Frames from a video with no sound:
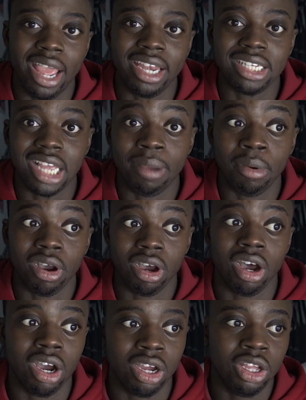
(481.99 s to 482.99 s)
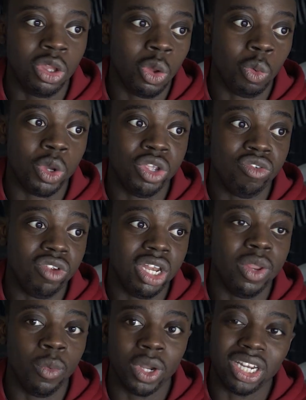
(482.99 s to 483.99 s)
Any type of art where you
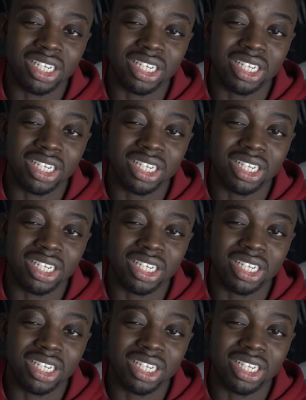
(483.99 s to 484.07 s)
really want